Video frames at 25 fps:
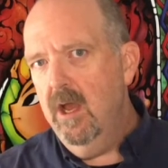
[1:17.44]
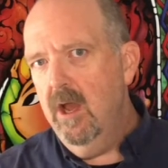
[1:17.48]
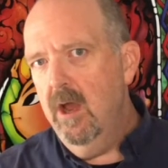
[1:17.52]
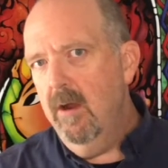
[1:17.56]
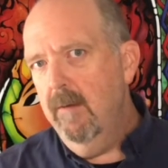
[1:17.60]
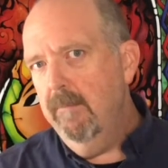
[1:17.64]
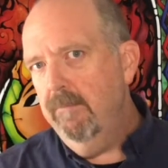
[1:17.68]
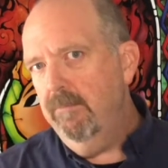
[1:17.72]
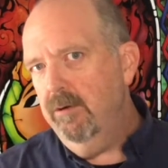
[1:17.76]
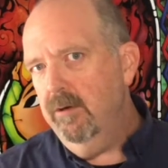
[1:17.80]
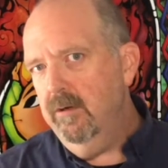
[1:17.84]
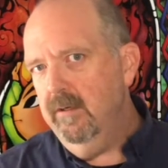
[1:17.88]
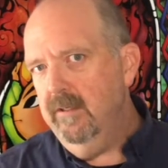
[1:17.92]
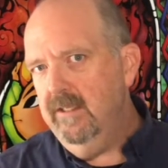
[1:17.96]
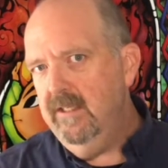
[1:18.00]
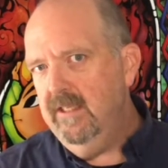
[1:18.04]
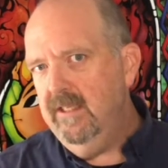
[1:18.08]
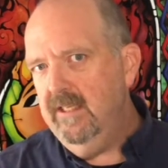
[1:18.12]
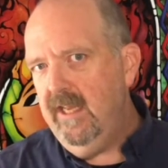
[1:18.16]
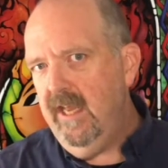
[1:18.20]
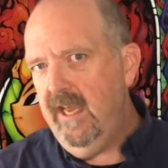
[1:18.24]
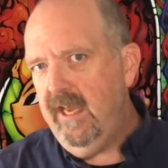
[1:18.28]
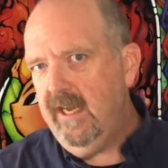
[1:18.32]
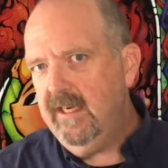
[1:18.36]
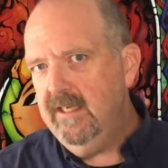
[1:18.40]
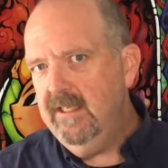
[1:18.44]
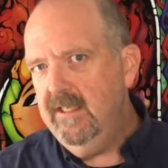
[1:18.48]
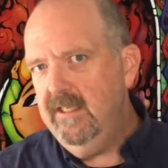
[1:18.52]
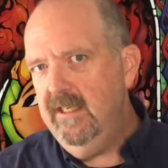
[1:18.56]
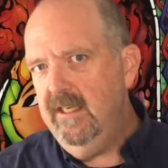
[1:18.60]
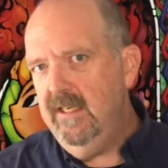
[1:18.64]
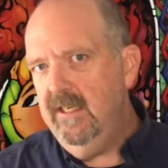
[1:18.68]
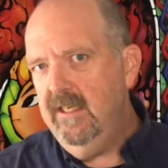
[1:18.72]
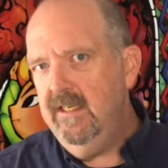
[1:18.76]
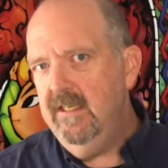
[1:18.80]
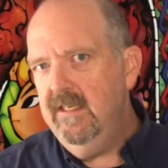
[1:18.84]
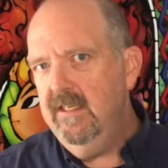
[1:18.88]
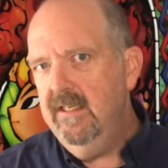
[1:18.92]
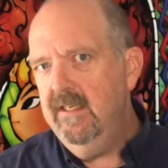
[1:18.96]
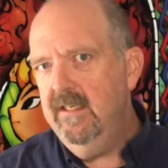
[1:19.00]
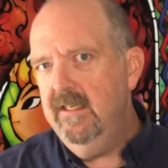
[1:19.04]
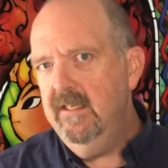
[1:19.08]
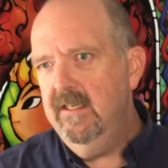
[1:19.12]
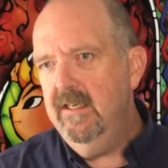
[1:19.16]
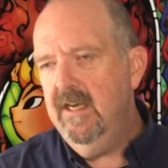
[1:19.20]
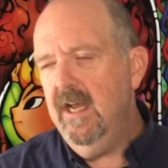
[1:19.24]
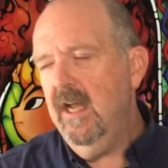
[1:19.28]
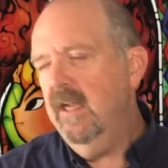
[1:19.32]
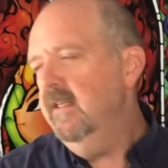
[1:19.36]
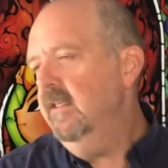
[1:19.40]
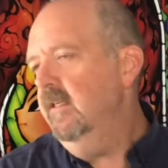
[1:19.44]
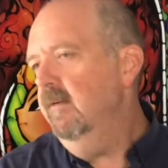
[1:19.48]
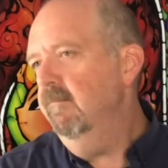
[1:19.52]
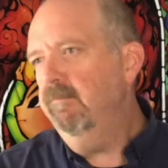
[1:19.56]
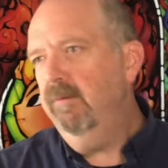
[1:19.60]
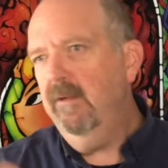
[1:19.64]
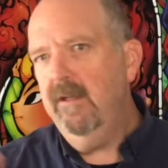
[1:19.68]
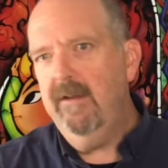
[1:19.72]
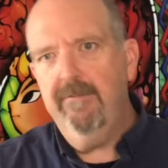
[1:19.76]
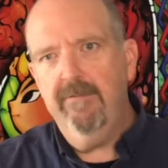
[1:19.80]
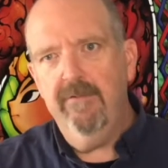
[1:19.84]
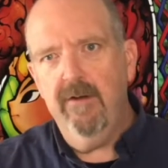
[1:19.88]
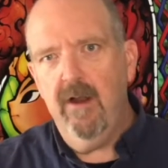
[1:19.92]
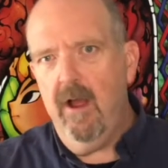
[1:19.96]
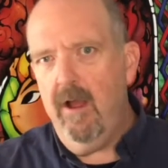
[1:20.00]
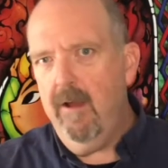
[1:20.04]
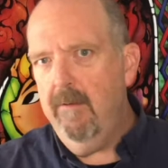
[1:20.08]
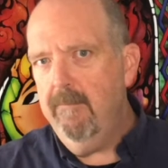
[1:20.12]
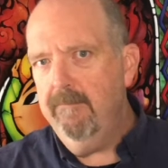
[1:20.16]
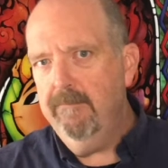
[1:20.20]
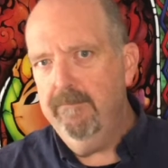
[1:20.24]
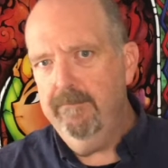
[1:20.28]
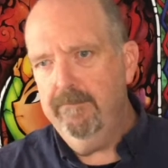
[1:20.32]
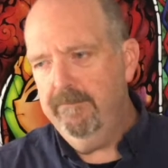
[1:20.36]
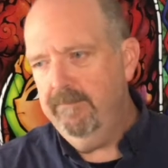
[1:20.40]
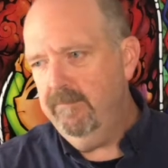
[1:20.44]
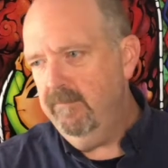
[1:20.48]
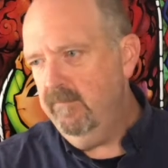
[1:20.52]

protected, not simply from